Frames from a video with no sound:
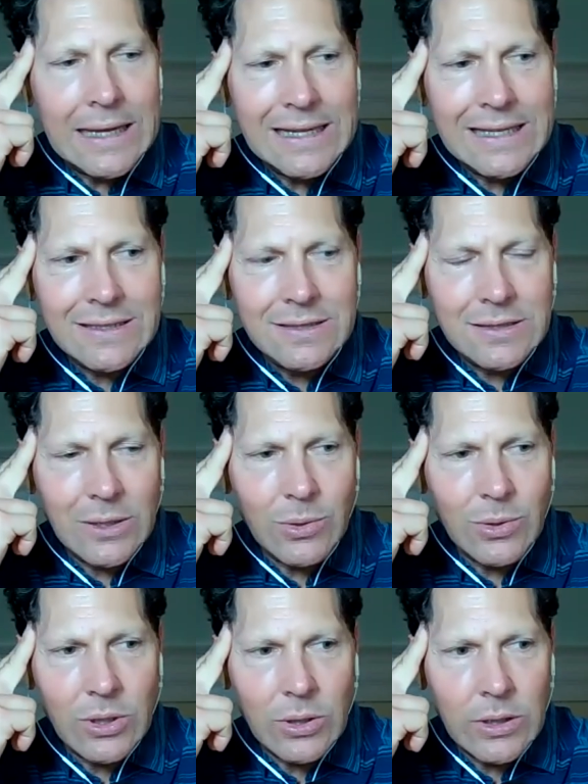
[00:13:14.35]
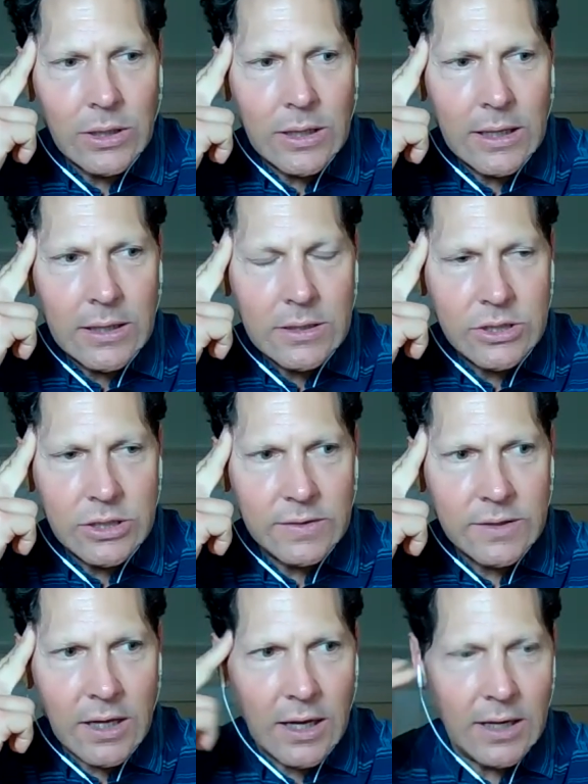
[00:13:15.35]
It is so good at
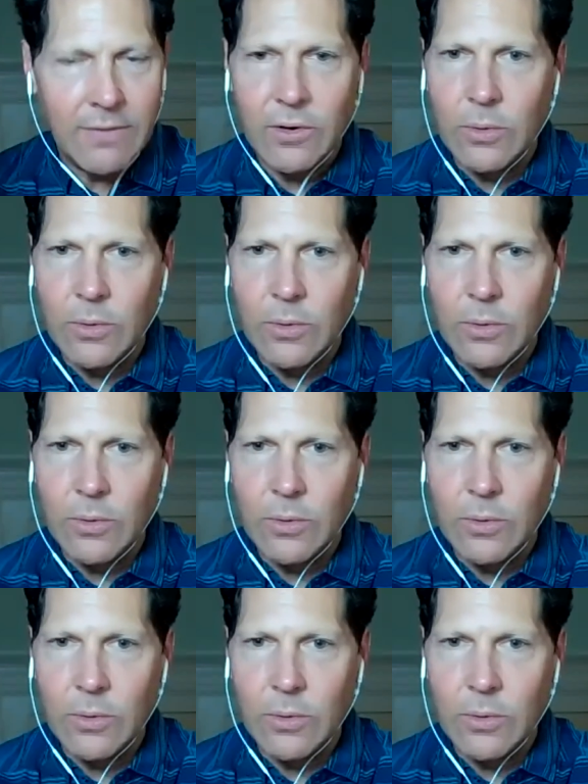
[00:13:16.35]
just kind of